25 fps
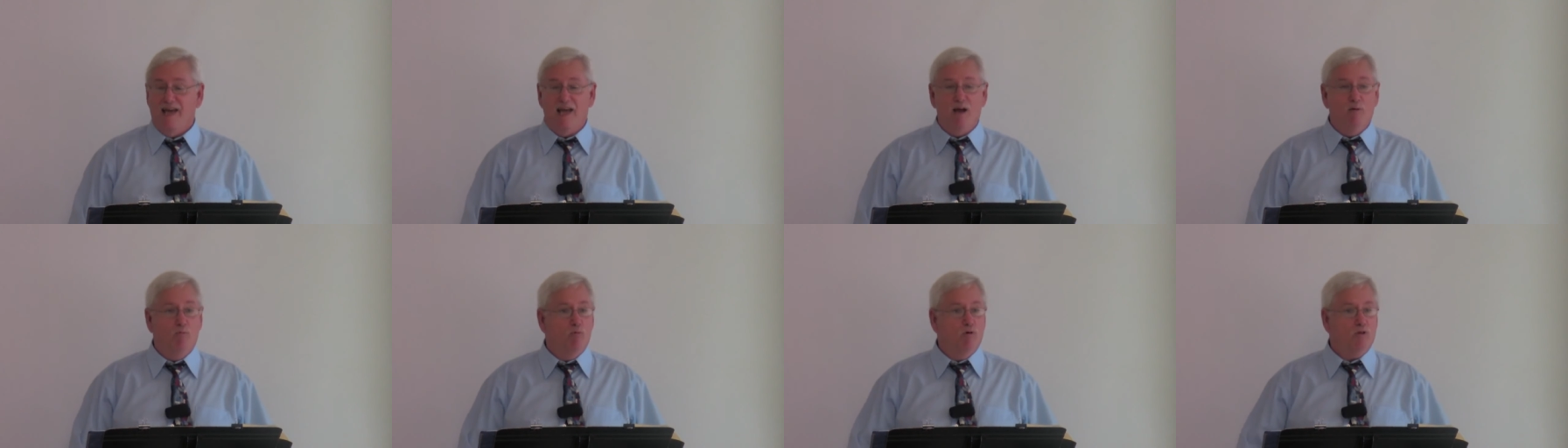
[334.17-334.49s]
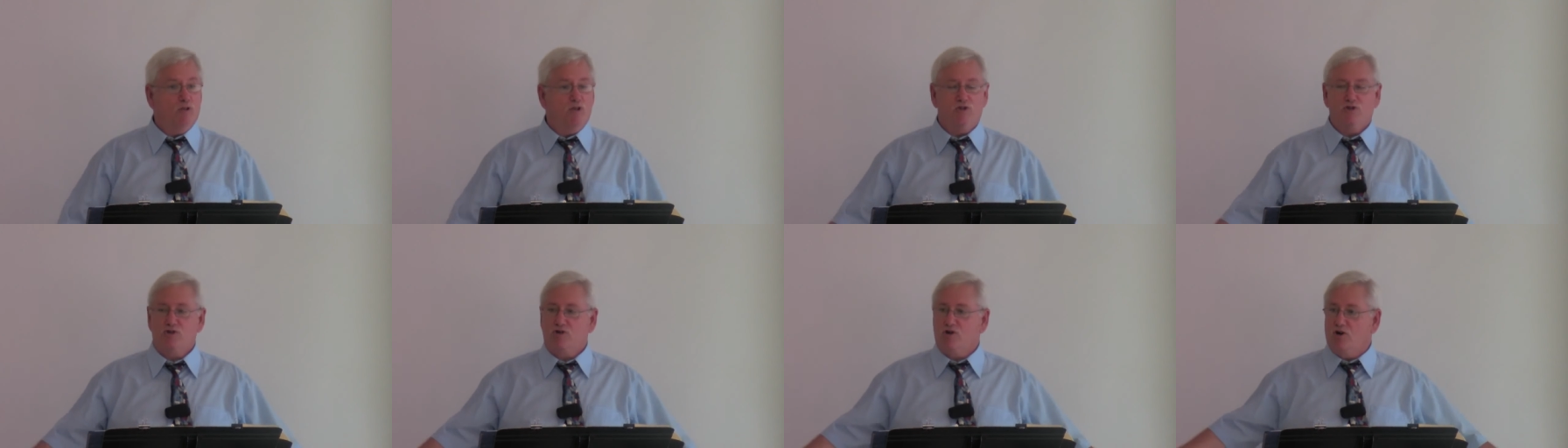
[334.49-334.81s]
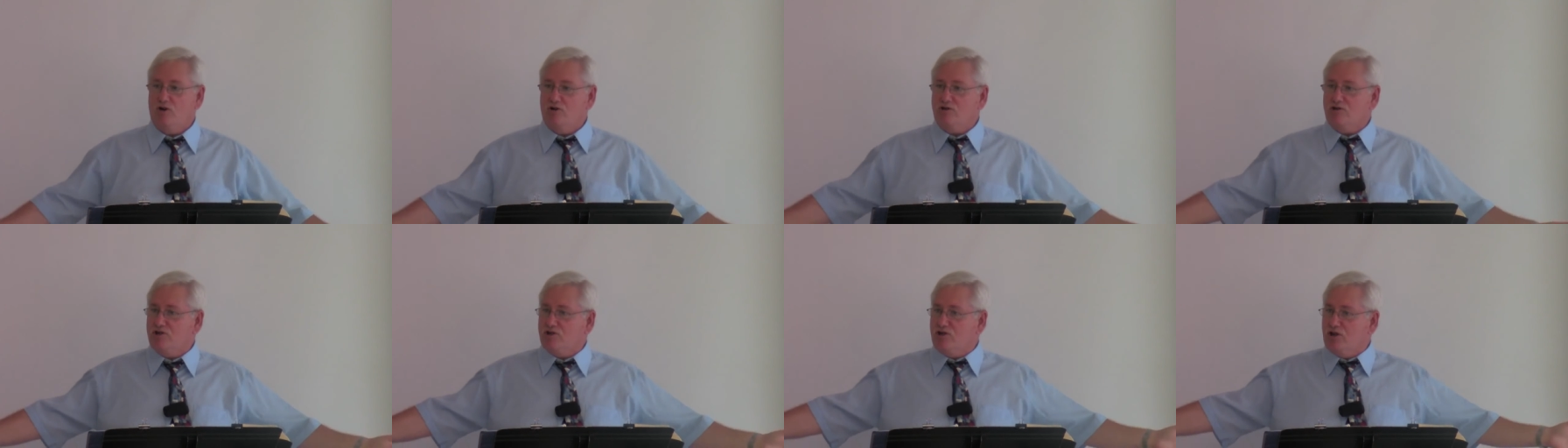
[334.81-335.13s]
And the
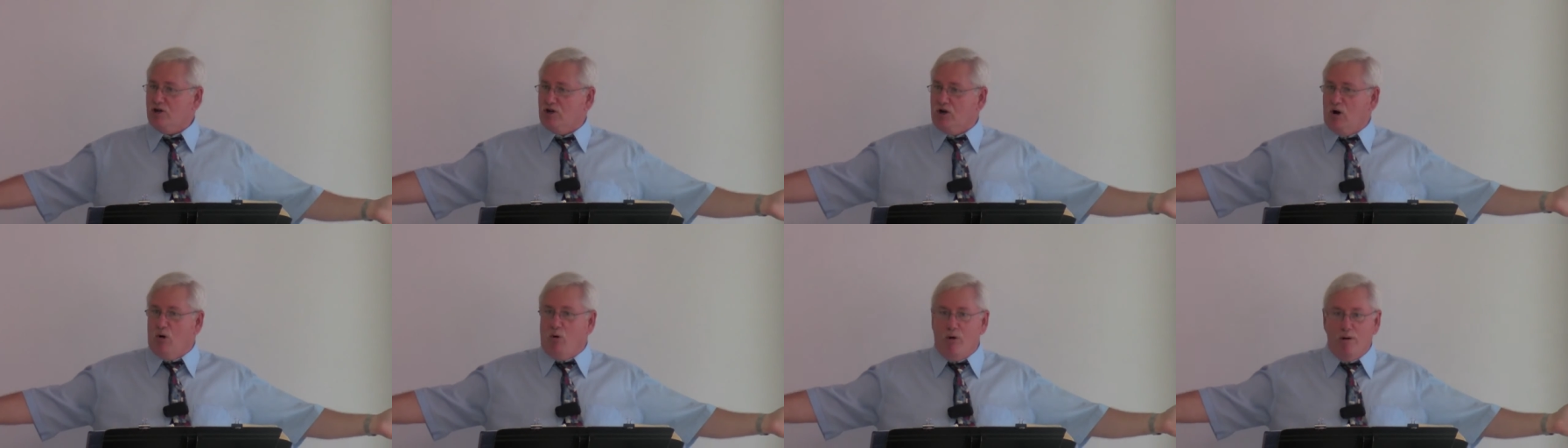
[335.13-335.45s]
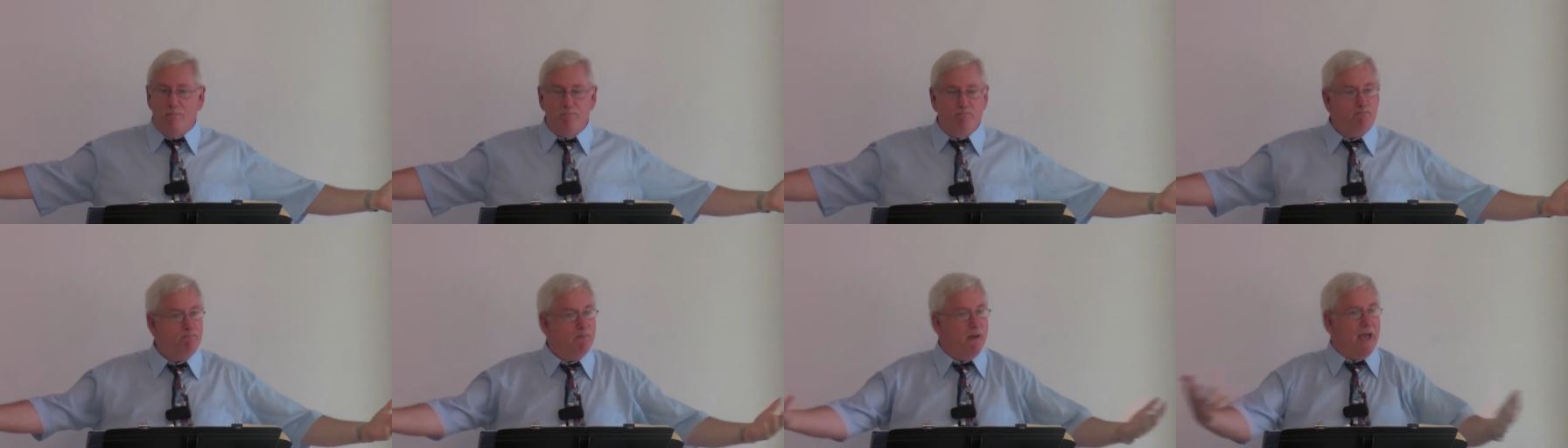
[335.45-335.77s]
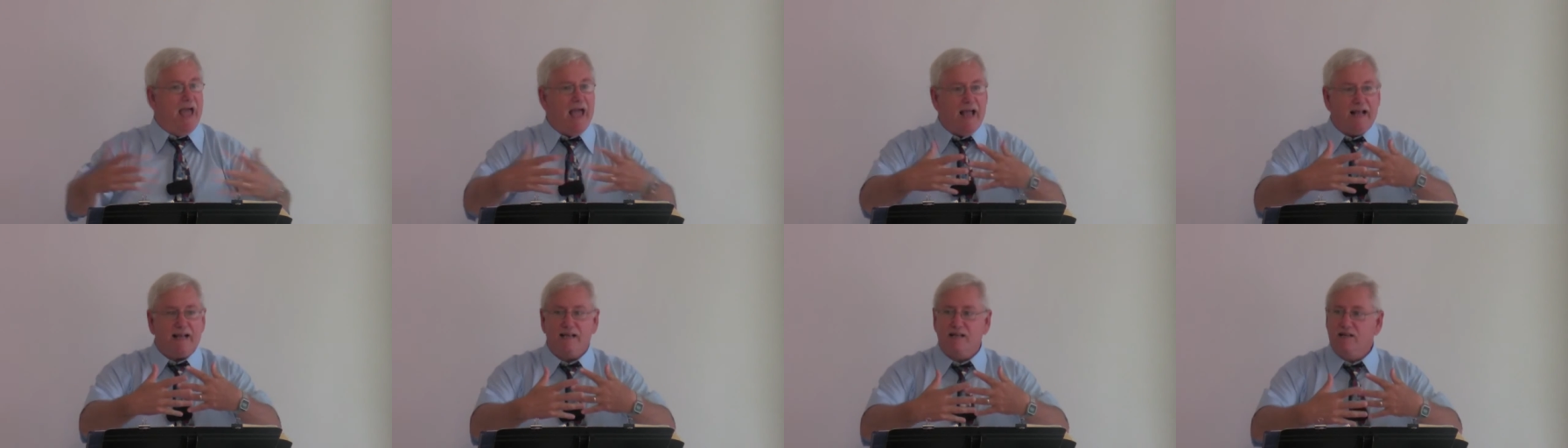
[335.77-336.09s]
churches are going
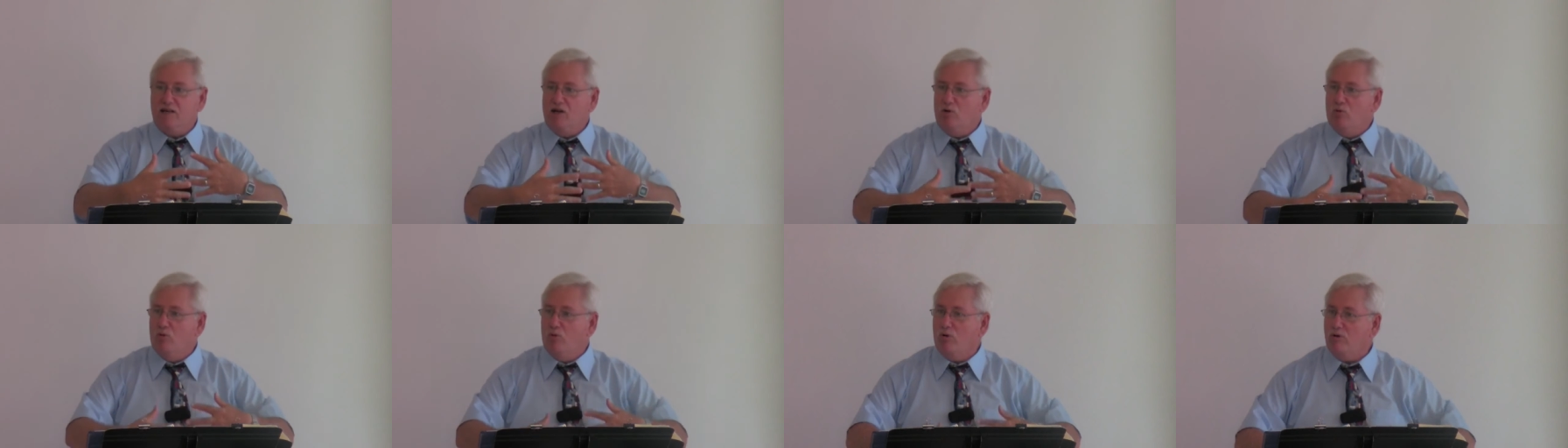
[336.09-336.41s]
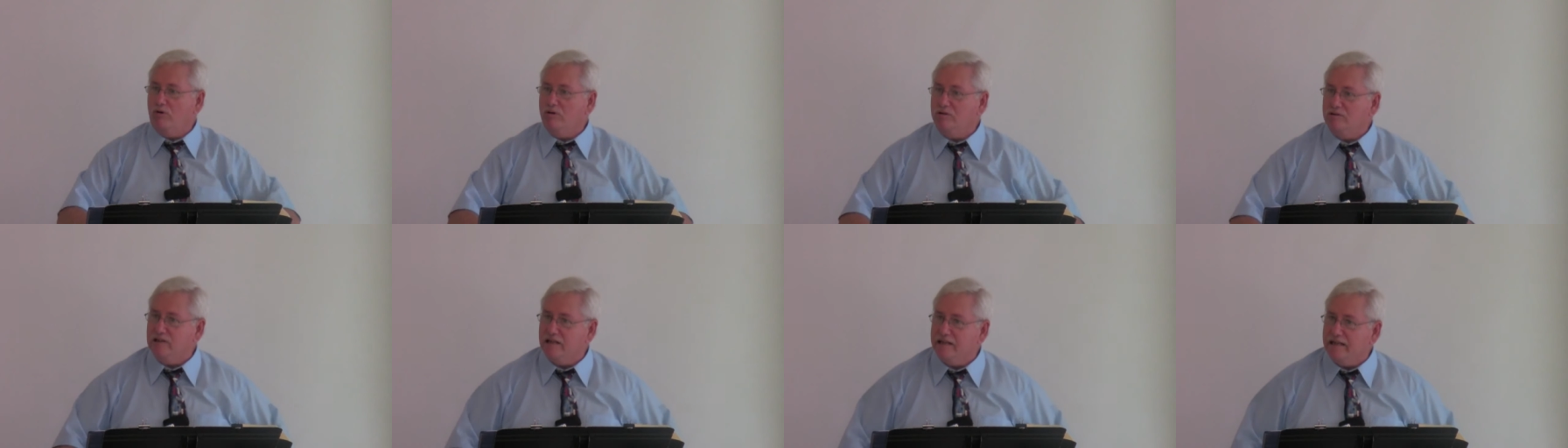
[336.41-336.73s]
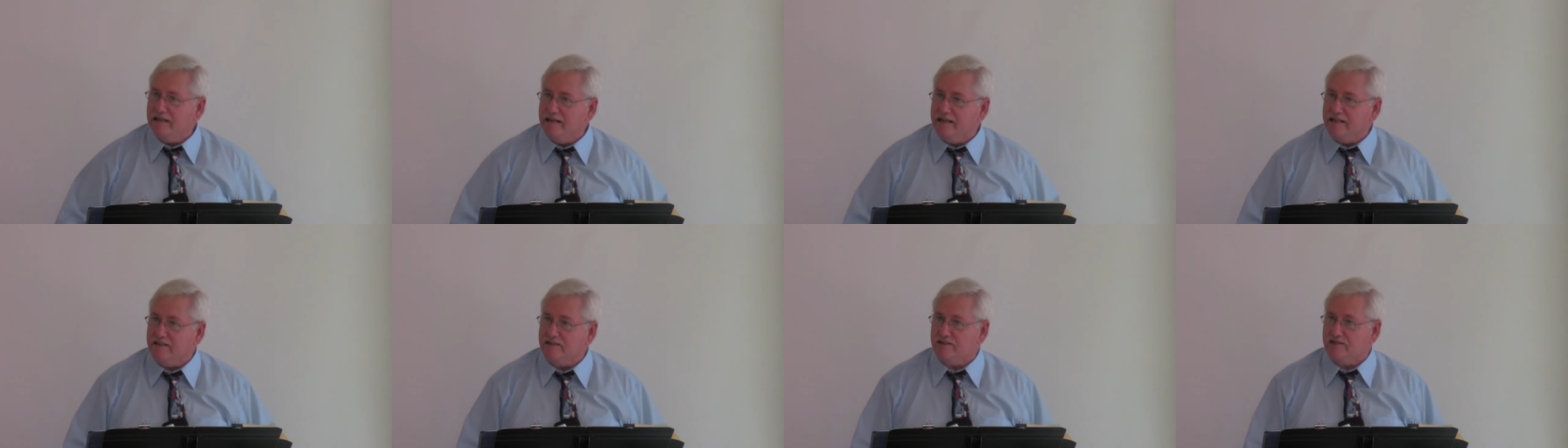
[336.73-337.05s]
back into
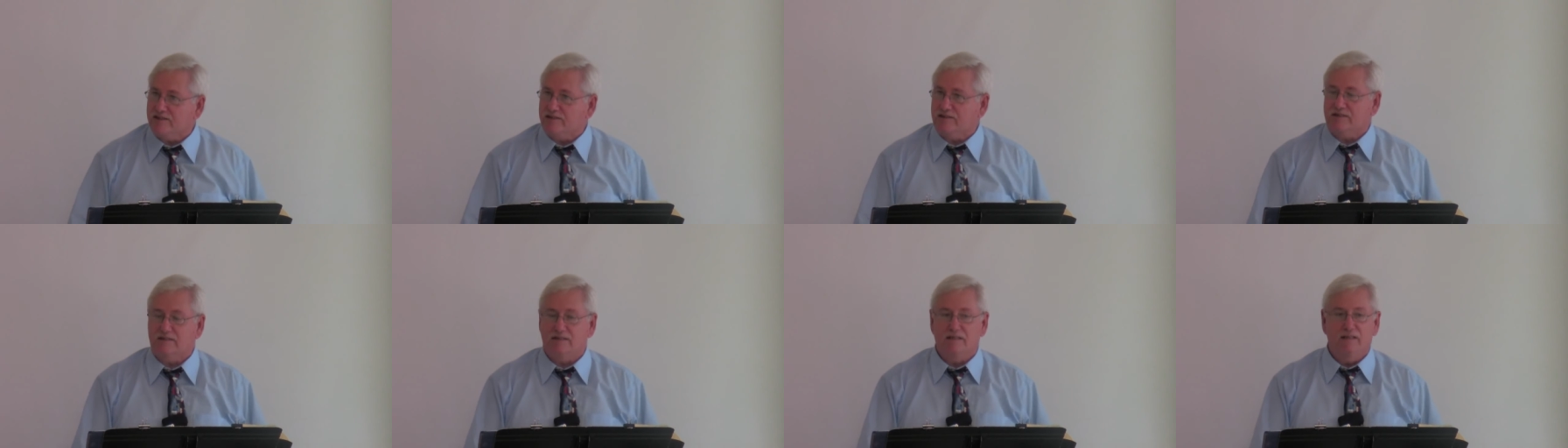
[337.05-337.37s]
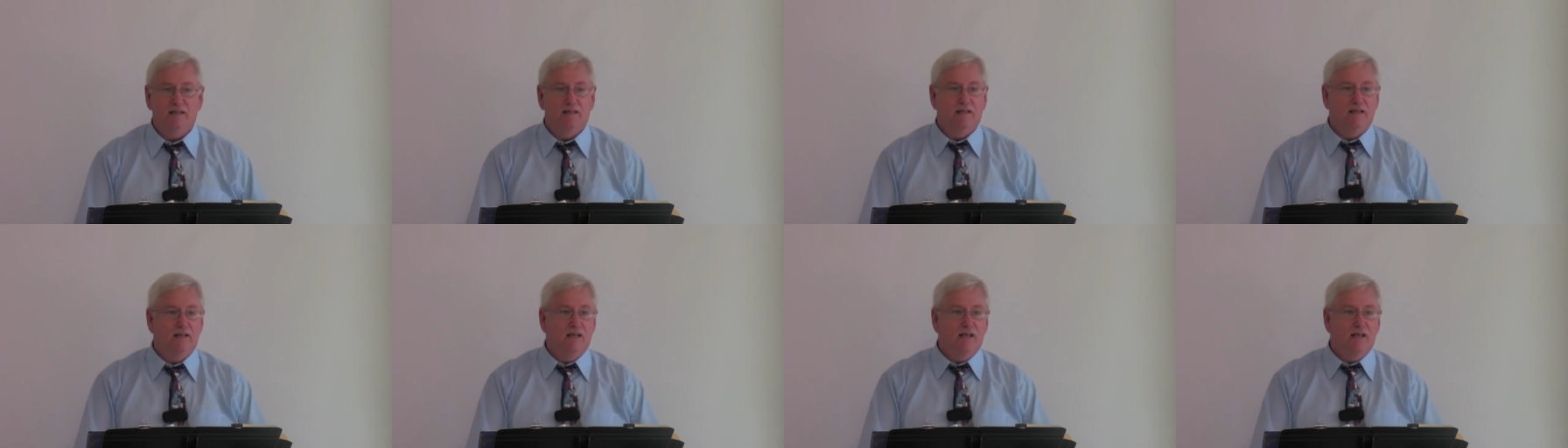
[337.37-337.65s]
worldliness.